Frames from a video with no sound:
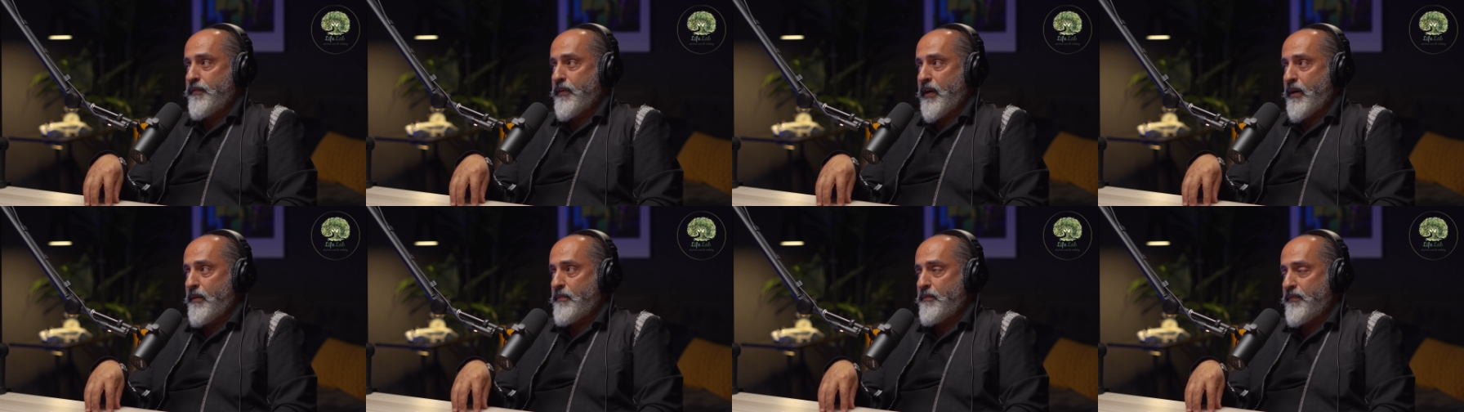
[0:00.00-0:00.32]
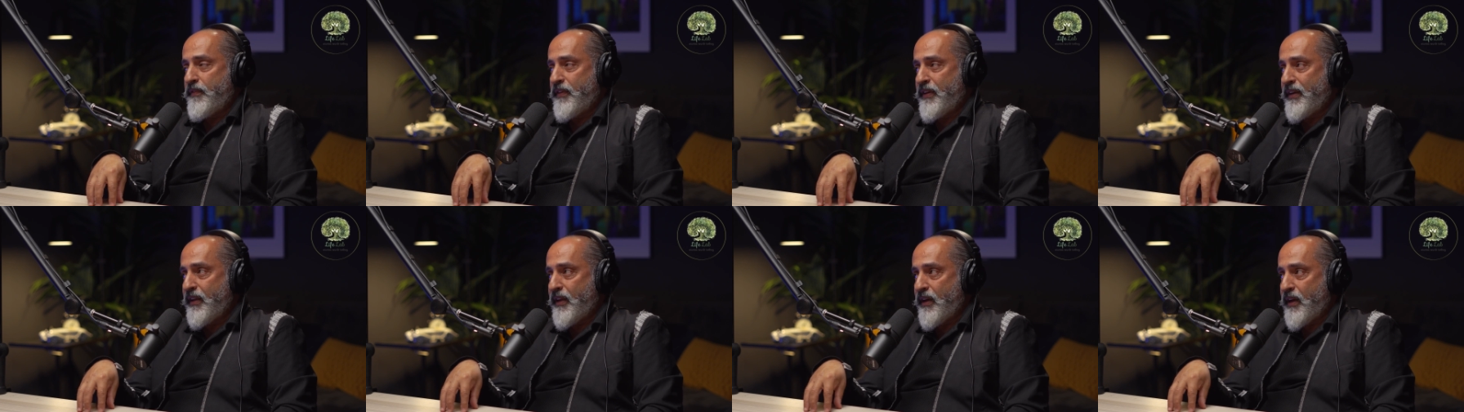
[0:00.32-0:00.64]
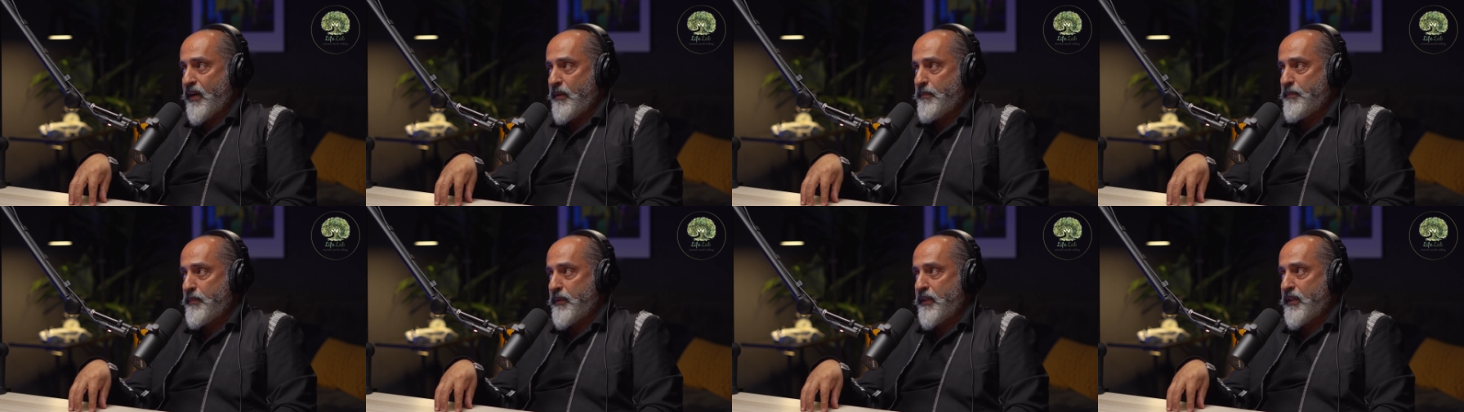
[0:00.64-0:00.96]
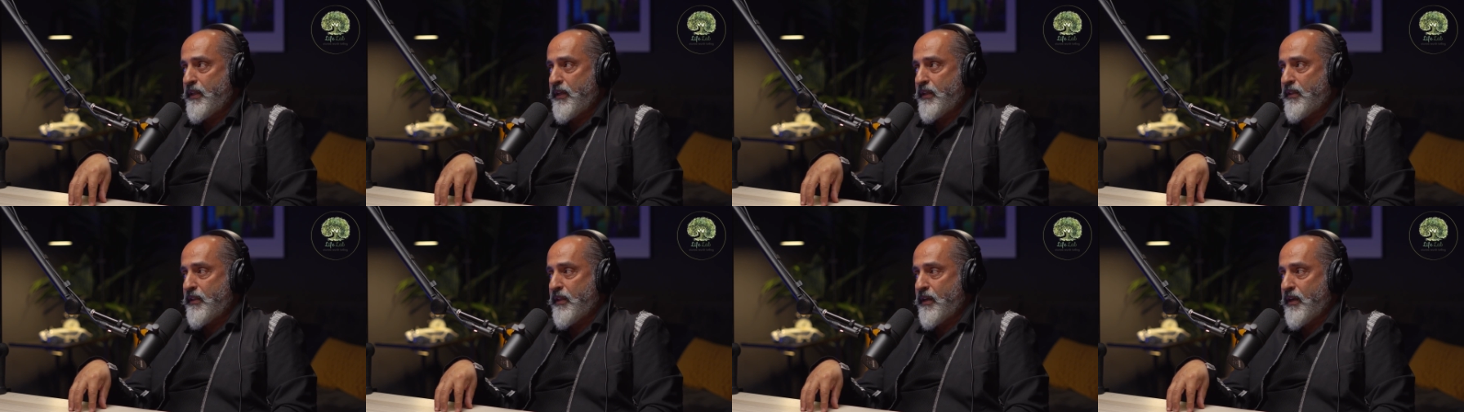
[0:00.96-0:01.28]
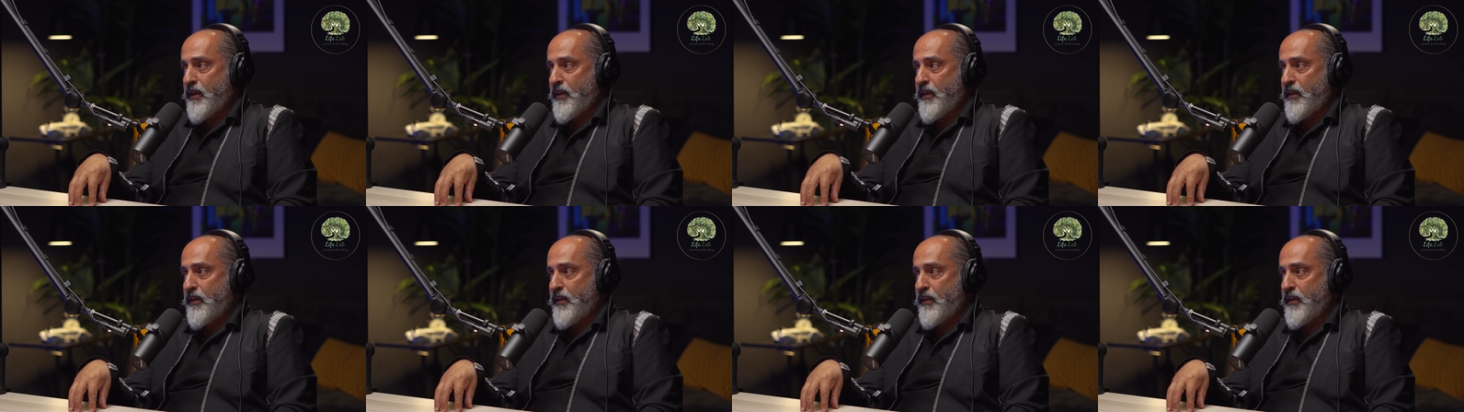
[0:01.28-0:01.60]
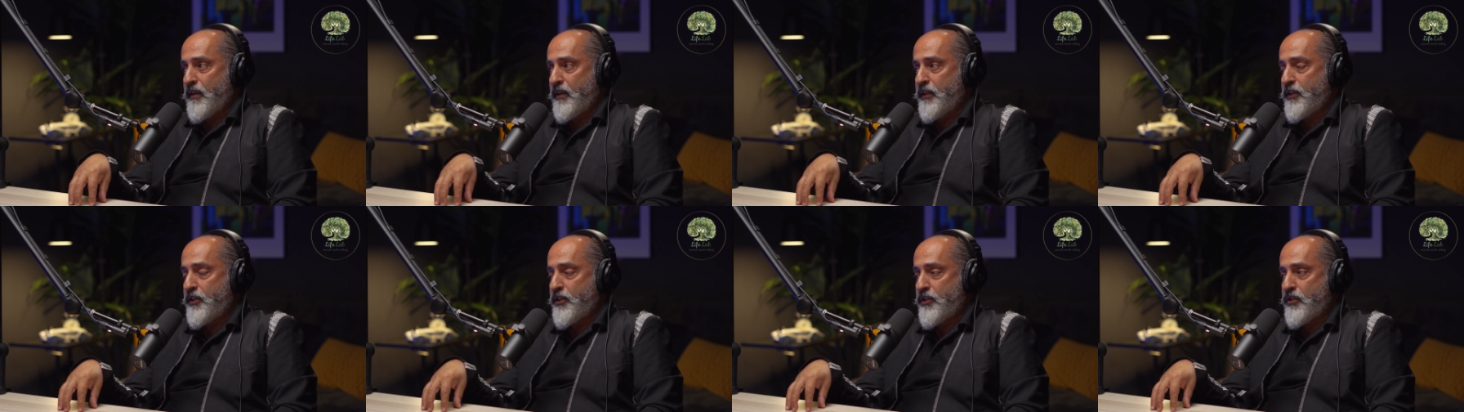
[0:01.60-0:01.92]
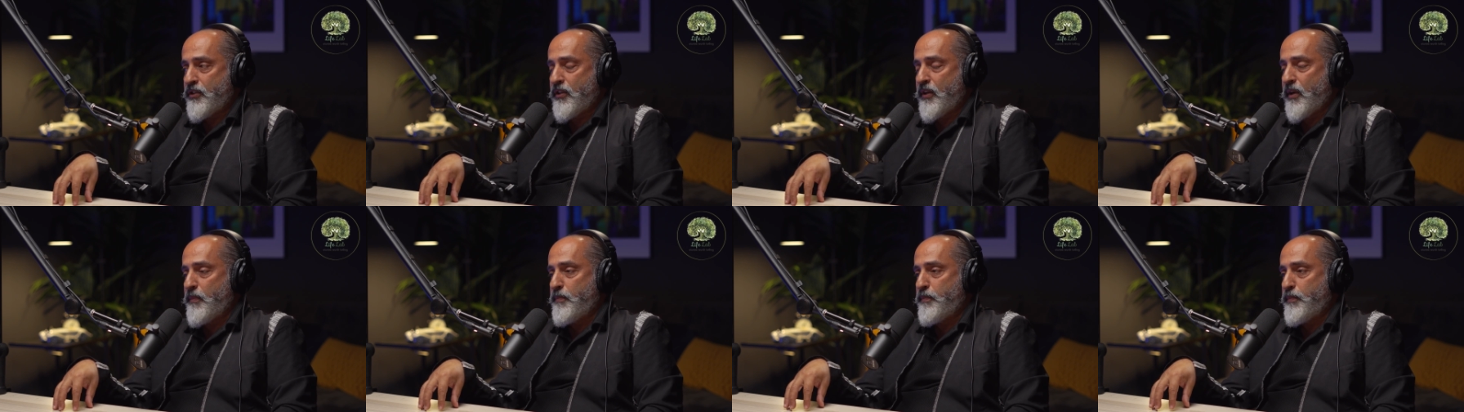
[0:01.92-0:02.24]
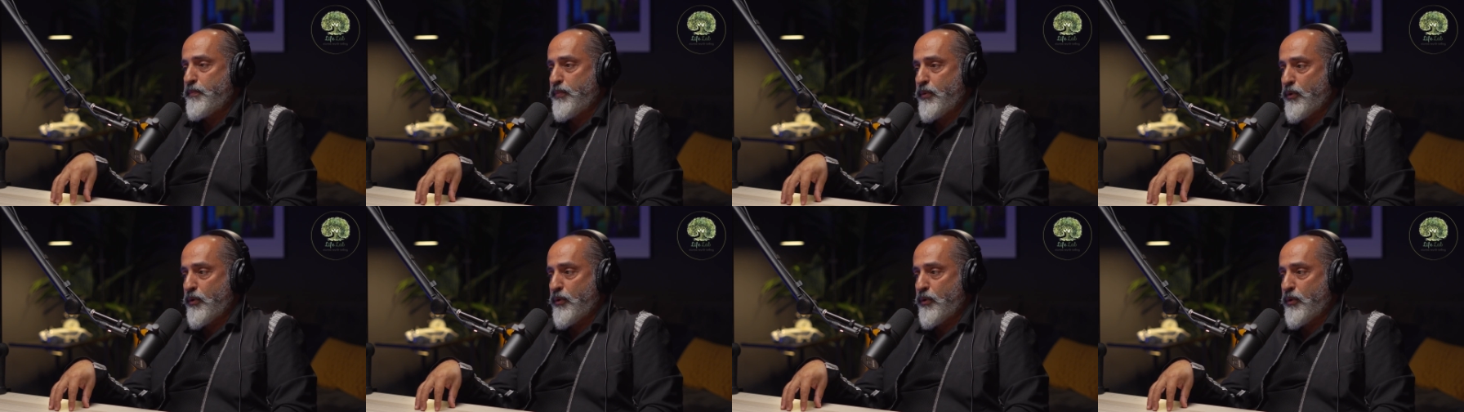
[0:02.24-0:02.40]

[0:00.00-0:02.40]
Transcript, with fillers: i'm very happy that i reached a